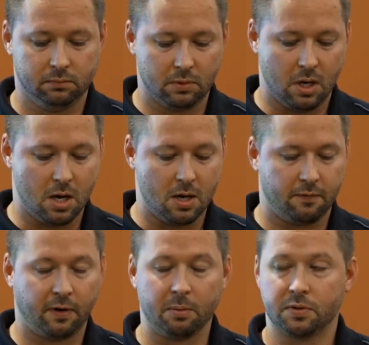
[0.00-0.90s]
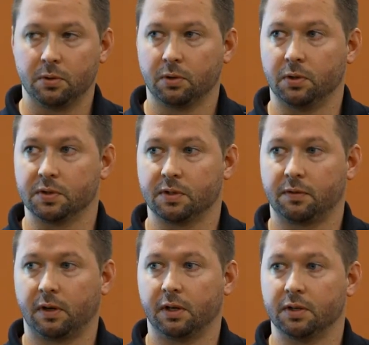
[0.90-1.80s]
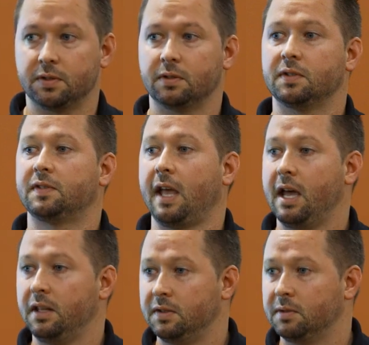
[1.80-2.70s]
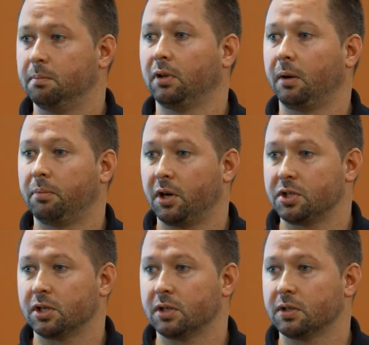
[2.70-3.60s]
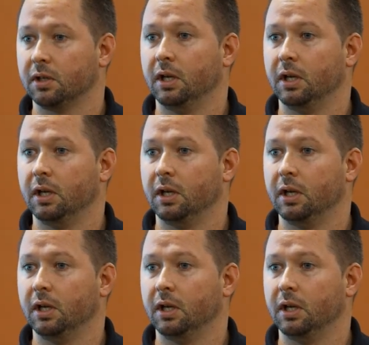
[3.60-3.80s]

uh, pharmaceuticals as far as statins, blood pressure,